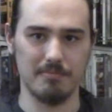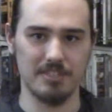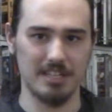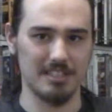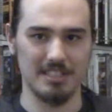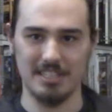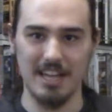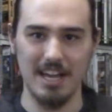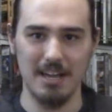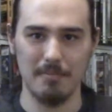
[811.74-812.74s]
sexist
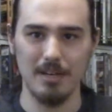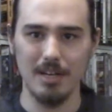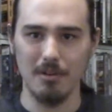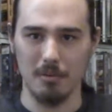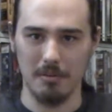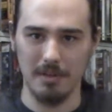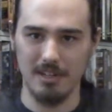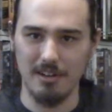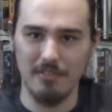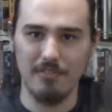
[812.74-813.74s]
name. What do we
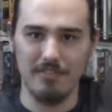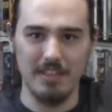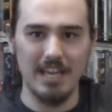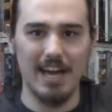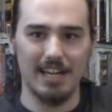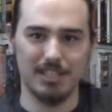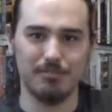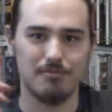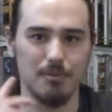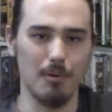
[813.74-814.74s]
call it? The
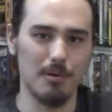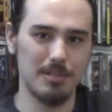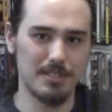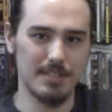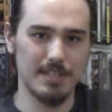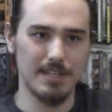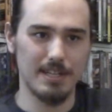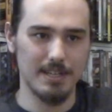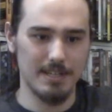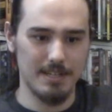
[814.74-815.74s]
X-Force.
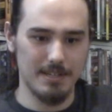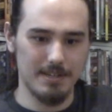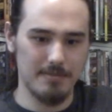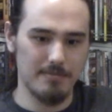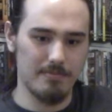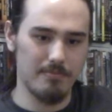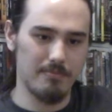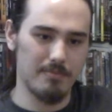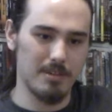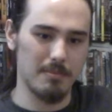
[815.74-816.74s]

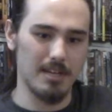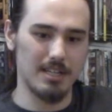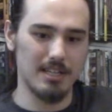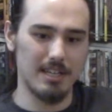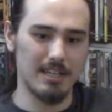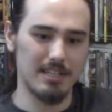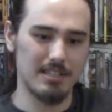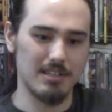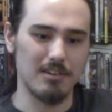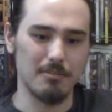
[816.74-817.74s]
I mean, I guess
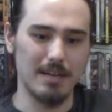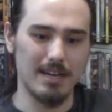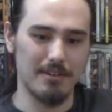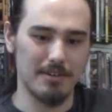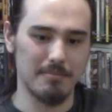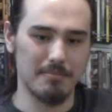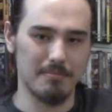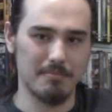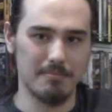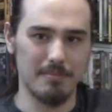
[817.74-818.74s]
it's all about
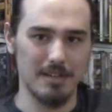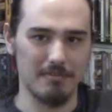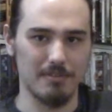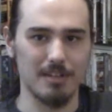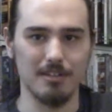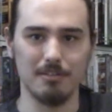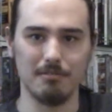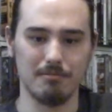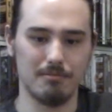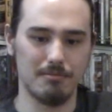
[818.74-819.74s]
making fun
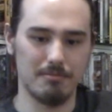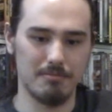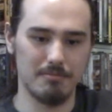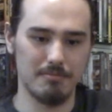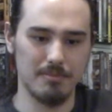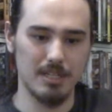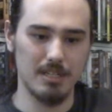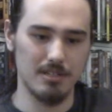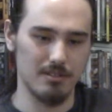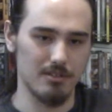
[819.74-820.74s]
of
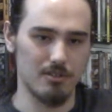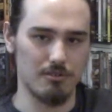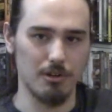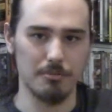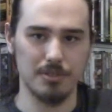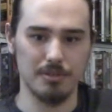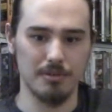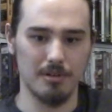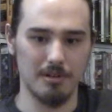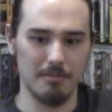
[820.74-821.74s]
certain tropes
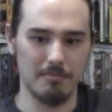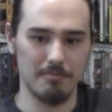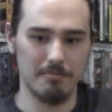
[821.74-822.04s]
or